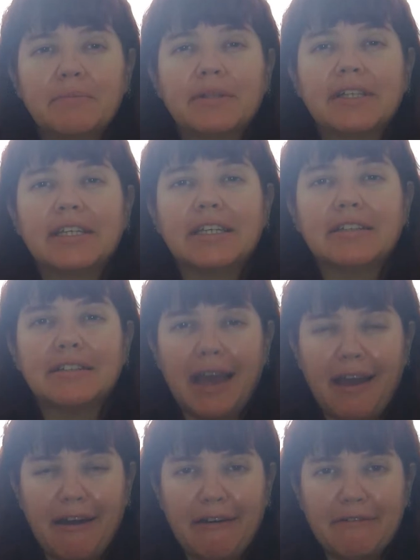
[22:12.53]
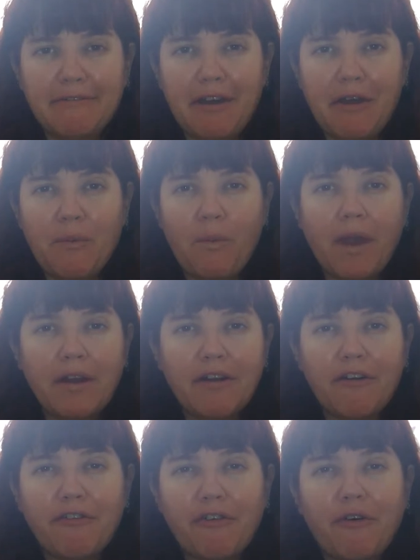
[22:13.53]
Please have a
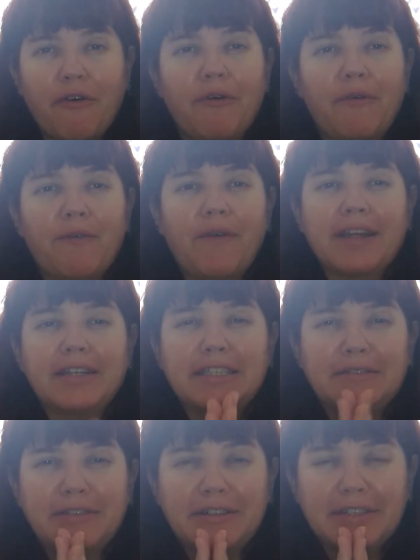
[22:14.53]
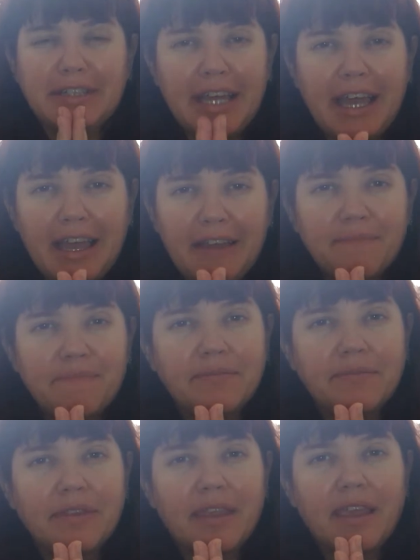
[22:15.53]
wonderful rest of your day.
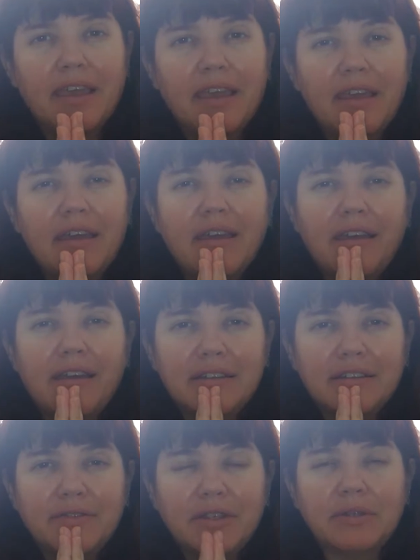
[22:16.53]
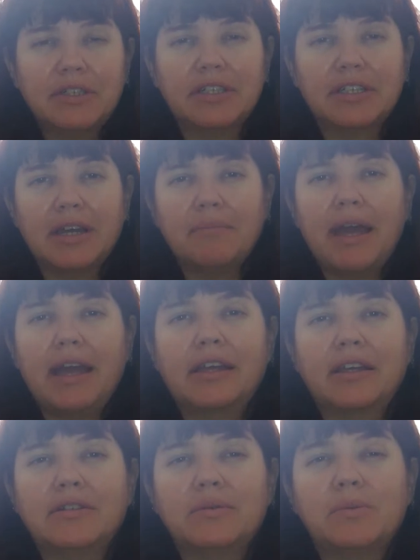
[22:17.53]
And if you wish to come
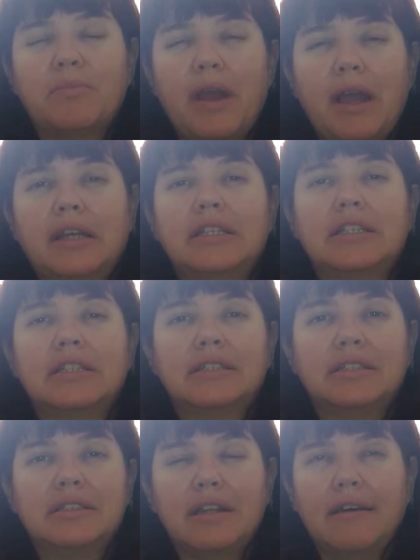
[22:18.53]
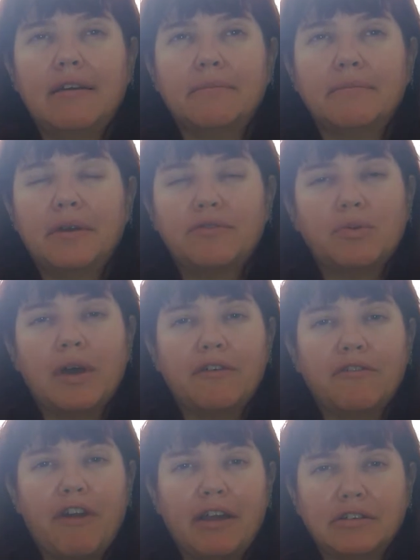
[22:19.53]
back and do the practice of
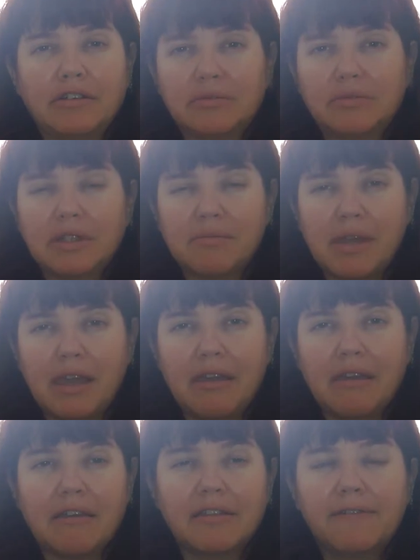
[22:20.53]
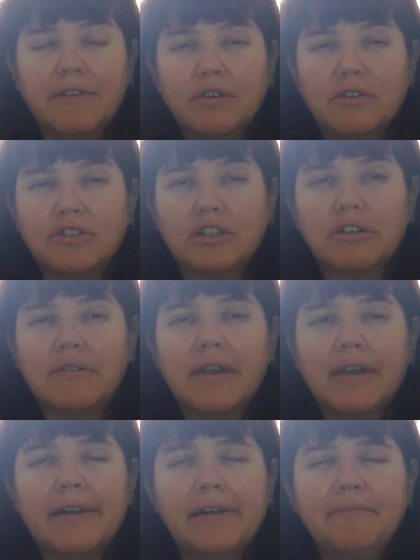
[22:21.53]
12 rounds with me in the future,
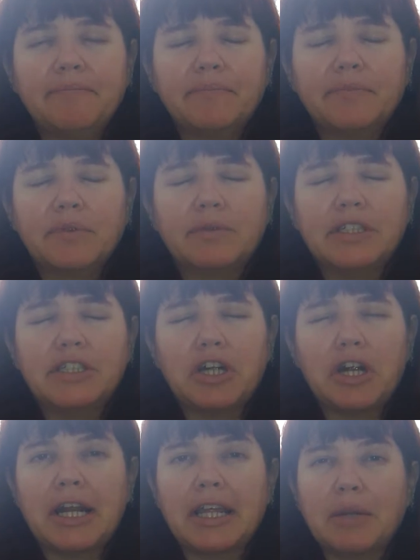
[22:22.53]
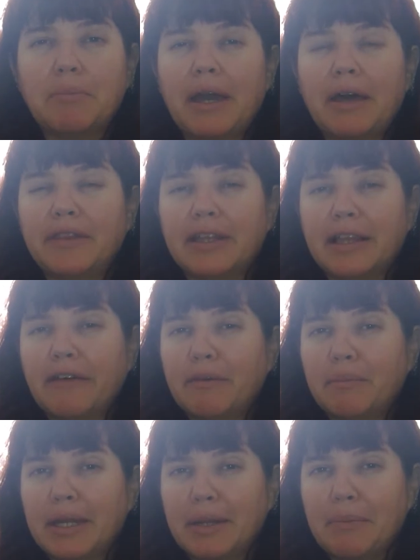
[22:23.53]
we start at about the
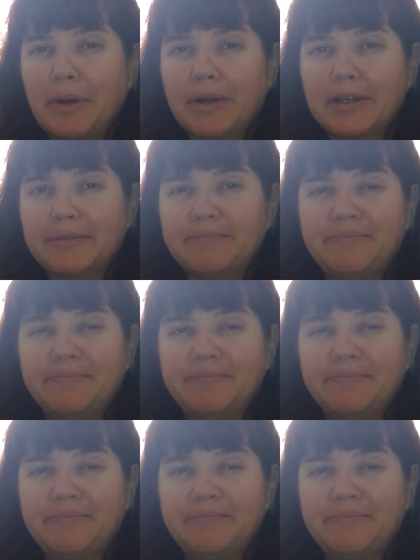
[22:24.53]
11-minute mark.